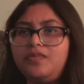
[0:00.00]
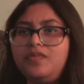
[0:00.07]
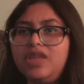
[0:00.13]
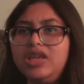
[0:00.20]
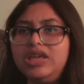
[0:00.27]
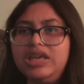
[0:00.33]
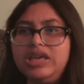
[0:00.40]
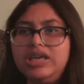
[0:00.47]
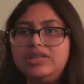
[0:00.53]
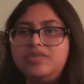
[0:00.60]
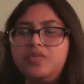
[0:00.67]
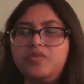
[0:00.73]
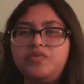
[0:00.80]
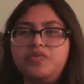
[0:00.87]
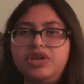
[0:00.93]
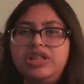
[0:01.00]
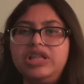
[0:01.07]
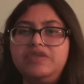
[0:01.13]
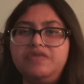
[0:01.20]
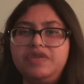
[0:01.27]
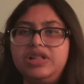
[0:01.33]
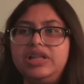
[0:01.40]
he is
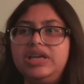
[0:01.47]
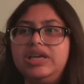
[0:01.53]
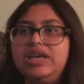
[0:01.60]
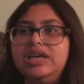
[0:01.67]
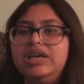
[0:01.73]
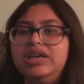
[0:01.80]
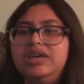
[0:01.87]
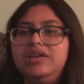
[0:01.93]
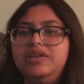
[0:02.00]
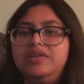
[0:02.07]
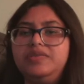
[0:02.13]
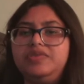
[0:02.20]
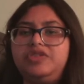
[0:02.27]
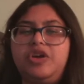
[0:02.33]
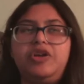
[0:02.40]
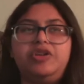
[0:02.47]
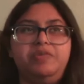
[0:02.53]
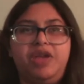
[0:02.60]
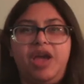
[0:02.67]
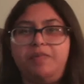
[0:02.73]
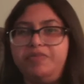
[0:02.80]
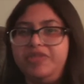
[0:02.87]
really, really starting to
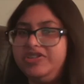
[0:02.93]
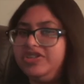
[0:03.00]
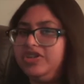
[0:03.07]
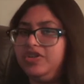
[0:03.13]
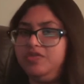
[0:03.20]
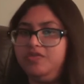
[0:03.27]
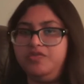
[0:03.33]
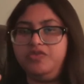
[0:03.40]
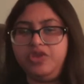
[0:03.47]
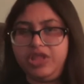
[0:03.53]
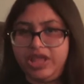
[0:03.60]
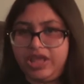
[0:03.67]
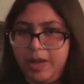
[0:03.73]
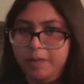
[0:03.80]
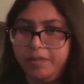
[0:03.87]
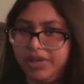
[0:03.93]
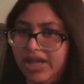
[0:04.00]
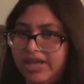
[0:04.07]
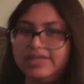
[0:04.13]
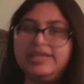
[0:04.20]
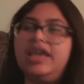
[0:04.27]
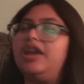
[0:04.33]
become this really
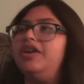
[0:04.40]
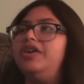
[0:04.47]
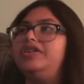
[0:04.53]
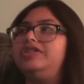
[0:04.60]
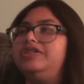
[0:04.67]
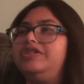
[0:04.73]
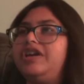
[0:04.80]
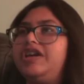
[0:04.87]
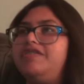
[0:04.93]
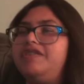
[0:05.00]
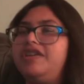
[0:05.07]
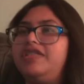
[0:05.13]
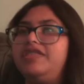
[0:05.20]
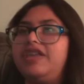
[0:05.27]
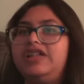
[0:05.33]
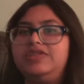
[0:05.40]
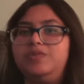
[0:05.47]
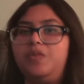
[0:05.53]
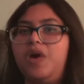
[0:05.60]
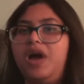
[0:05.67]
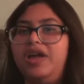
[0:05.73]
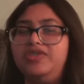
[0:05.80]
complex character, and I think that's
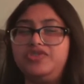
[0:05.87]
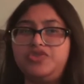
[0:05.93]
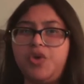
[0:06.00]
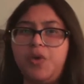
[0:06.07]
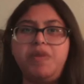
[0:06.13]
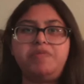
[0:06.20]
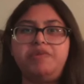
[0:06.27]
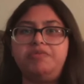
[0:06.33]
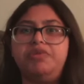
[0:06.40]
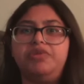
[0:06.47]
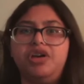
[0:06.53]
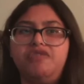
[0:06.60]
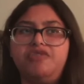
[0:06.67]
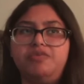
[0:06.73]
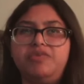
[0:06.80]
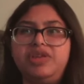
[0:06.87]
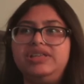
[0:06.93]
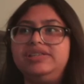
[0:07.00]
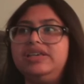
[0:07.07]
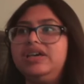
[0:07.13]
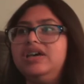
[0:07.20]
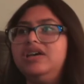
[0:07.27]
why so many people love him
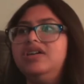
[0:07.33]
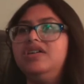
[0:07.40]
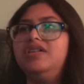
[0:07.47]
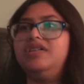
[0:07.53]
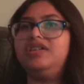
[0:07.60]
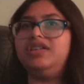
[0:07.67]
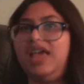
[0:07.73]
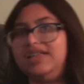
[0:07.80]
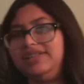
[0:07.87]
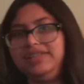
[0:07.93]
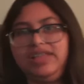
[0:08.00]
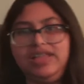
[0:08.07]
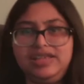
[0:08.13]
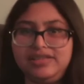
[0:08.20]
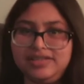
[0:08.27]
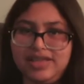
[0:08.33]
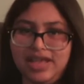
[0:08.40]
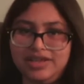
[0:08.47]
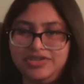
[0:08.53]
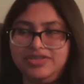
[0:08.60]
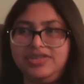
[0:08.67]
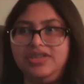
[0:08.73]
because, yes, he is
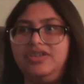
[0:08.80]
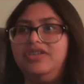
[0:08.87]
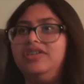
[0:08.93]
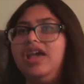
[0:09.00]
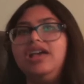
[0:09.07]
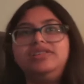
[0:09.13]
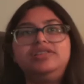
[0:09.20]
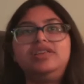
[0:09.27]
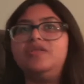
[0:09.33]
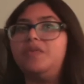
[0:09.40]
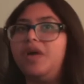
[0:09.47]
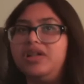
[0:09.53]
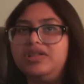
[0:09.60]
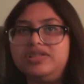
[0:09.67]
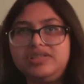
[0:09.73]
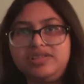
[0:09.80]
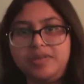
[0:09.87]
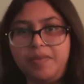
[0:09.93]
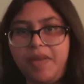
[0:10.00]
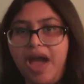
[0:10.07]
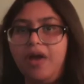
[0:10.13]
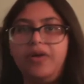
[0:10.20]
attention seeker. Yes, he wants the
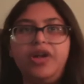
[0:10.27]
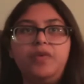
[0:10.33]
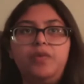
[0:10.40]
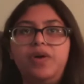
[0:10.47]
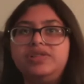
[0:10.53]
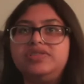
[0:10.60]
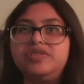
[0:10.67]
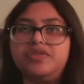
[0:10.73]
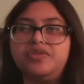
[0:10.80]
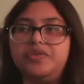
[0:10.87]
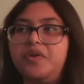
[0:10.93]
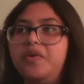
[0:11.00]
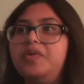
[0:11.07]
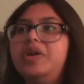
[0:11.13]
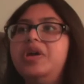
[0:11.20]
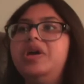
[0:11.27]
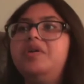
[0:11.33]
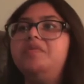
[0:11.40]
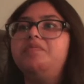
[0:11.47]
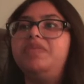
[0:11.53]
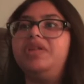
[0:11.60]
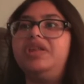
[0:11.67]
power. He wants the throne.
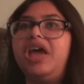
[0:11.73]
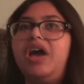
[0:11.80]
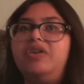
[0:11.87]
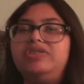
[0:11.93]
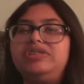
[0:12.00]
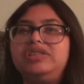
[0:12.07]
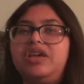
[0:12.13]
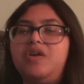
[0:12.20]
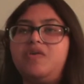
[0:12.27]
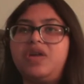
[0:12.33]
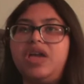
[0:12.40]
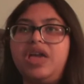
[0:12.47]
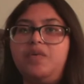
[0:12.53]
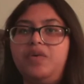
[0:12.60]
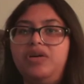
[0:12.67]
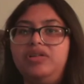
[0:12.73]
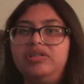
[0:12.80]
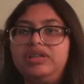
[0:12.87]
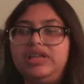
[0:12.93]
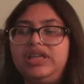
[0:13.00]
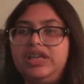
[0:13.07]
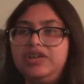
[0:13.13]
But now it's like, okay, well,
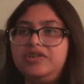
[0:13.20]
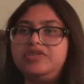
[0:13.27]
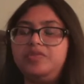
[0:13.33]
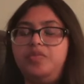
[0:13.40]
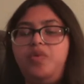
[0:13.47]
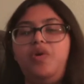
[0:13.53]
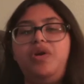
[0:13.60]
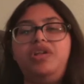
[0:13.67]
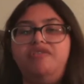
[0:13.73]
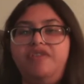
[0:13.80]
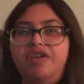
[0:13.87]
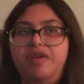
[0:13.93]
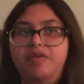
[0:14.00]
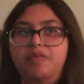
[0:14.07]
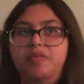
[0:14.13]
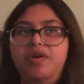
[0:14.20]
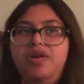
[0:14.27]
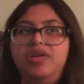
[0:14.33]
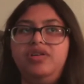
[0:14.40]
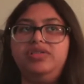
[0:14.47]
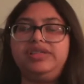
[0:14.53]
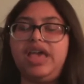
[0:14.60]
here's a point of him.
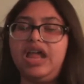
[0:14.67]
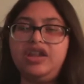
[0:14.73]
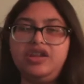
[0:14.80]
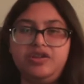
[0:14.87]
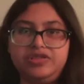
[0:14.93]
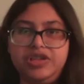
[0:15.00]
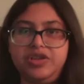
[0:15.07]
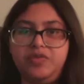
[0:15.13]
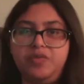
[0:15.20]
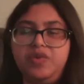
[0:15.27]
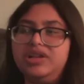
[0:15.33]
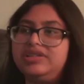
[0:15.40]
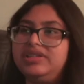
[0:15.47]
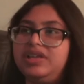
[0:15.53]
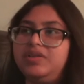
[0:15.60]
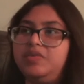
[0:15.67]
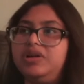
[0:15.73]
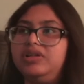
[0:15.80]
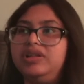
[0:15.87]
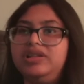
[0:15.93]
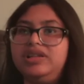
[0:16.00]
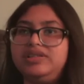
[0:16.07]
Ten years later, where it's like,
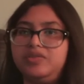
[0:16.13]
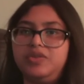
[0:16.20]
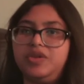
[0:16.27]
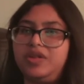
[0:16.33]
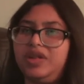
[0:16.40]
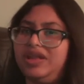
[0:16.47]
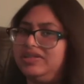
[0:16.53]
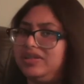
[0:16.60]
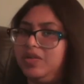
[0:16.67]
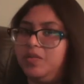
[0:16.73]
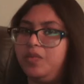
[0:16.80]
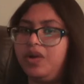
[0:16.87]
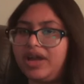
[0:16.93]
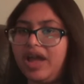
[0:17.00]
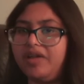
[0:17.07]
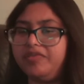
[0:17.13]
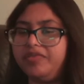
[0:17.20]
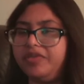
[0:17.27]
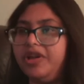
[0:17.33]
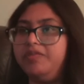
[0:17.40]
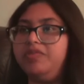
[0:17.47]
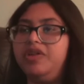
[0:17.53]
well, it doesn't look like it's gonna work out for
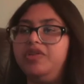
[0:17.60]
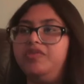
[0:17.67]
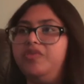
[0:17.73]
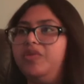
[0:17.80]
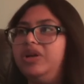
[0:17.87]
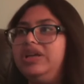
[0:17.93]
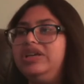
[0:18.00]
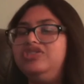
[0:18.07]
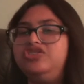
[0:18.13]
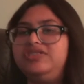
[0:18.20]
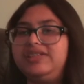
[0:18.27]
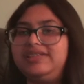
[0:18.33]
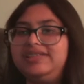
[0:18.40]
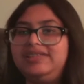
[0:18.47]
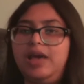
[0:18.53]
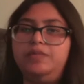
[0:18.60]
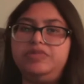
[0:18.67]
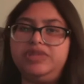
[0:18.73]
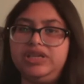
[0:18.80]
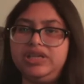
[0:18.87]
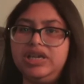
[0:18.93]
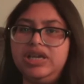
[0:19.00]
him. Therefore, he's just
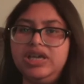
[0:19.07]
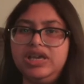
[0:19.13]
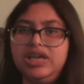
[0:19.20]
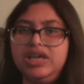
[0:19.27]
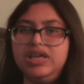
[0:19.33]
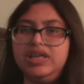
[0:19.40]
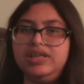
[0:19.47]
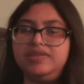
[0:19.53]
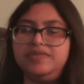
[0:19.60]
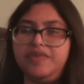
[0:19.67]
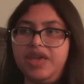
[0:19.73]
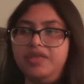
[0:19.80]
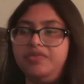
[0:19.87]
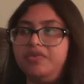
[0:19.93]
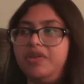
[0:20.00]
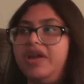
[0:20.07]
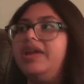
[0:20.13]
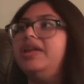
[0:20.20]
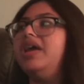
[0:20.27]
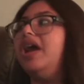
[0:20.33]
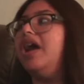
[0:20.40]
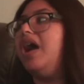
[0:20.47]
accepting his faith,
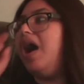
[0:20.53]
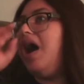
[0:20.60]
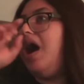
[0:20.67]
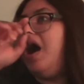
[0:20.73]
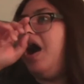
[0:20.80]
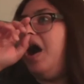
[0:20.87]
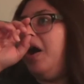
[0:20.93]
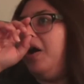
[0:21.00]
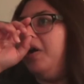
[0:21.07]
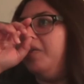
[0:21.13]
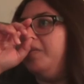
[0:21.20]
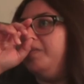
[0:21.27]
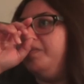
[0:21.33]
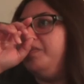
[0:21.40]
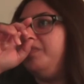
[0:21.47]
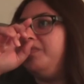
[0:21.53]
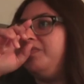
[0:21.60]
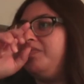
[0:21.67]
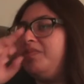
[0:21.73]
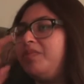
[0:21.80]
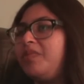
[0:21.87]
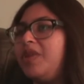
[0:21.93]
right? Um,
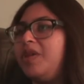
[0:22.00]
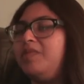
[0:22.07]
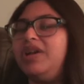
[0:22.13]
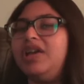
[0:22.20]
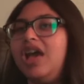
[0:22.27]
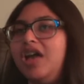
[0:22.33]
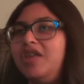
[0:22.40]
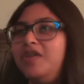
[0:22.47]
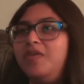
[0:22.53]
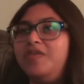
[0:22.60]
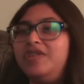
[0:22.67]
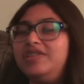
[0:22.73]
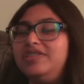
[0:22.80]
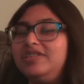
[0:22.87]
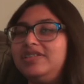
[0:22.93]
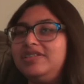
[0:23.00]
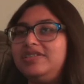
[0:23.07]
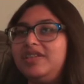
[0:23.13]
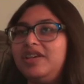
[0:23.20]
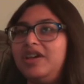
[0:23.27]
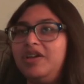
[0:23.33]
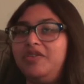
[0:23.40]
but yeah, no, this
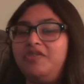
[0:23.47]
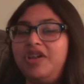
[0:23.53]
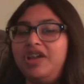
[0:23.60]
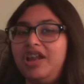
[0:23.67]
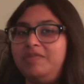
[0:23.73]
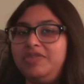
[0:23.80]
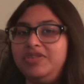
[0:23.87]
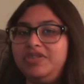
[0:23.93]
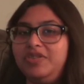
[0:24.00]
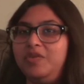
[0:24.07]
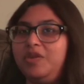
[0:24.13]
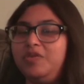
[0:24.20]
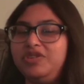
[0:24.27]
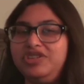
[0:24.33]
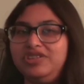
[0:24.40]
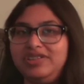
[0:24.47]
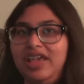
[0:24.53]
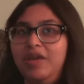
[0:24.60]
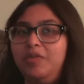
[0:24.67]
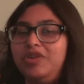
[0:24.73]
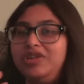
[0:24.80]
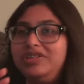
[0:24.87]
is a great episode where we're just
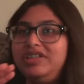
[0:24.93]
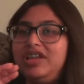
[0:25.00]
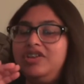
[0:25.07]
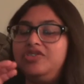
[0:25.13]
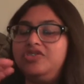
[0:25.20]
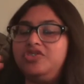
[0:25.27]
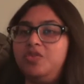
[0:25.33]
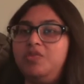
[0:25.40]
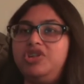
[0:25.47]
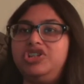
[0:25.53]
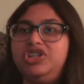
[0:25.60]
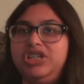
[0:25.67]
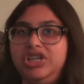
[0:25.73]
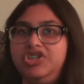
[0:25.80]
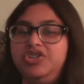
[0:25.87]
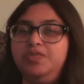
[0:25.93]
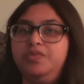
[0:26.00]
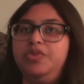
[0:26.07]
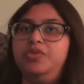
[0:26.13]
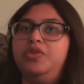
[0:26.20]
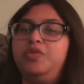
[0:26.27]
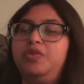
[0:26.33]
again we're seeing so much tension
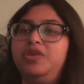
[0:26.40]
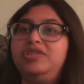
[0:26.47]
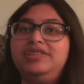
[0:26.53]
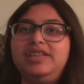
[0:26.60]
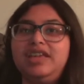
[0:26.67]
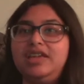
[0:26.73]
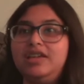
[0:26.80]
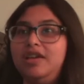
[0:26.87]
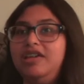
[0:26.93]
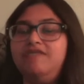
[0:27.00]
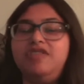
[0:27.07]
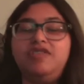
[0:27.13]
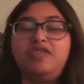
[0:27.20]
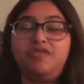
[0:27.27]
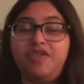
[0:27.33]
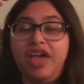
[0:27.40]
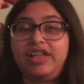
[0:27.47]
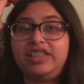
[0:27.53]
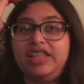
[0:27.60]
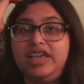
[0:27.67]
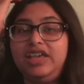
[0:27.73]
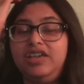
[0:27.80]
brewing. We're seeing even the
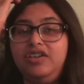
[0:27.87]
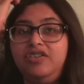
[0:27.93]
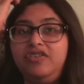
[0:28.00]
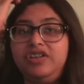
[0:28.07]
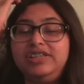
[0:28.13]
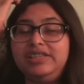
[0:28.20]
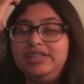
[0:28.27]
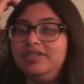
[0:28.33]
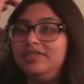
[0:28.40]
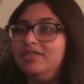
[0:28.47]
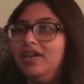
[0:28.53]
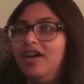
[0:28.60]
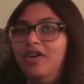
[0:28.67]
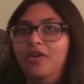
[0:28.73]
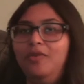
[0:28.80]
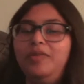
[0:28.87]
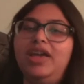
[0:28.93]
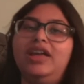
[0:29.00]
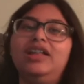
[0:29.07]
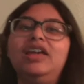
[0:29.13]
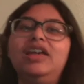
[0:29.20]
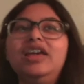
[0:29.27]
fact that Criston, oh
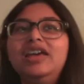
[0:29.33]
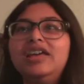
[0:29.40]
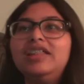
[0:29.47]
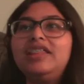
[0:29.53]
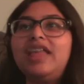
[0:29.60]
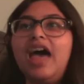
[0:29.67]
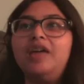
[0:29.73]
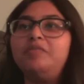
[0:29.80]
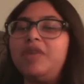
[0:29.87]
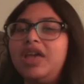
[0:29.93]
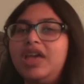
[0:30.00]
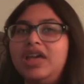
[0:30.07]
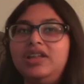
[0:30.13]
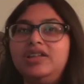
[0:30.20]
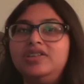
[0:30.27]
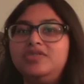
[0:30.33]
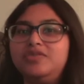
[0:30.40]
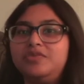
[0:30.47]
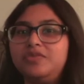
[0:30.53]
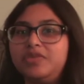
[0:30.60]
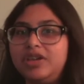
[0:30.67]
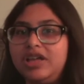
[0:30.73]
man, that man is
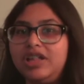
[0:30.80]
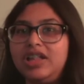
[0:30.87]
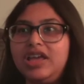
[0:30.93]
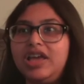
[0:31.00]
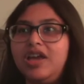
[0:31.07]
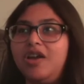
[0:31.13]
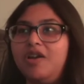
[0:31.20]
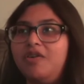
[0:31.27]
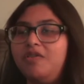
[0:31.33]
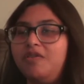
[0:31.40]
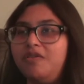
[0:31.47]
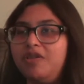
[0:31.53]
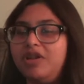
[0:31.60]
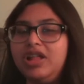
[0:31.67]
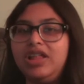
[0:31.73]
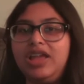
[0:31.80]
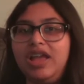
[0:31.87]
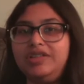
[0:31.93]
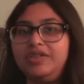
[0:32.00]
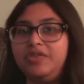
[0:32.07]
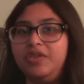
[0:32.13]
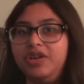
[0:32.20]
really really
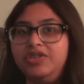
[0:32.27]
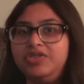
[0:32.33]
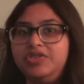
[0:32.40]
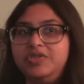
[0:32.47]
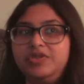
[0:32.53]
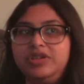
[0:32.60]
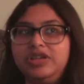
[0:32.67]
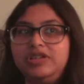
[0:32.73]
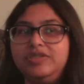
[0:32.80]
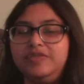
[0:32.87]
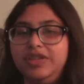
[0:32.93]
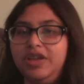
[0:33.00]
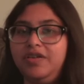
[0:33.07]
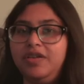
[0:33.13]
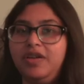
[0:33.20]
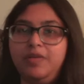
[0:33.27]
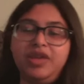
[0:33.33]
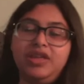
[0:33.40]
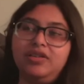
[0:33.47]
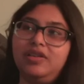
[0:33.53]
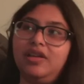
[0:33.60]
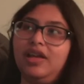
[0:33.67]
has a grudge towards Rhaenyra. I
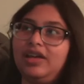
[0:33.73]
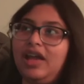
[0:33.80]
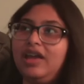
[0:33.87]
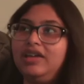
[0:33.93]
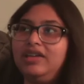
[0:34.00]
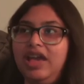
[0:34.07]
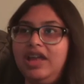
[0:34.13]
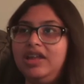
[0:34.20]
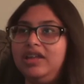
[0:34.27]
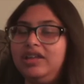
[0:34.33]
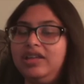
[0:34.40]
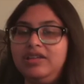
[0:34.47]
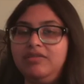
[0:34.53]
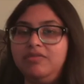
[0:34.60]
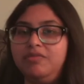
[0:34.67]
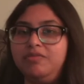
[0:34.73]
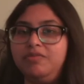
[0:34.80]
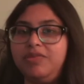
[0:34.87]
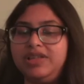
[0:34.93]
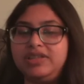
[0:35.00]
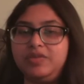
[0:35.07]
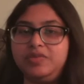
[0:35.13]
mean, I, I get it. He
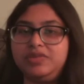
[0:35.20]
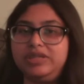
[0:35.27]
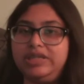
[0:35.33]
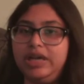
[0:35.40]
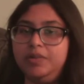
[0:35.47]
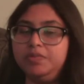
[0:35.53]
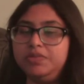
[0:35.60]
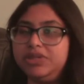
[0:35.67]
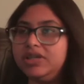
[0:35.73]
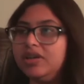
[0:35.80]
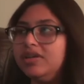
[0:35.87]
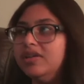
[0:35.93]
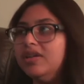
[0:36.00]
basically was dumped.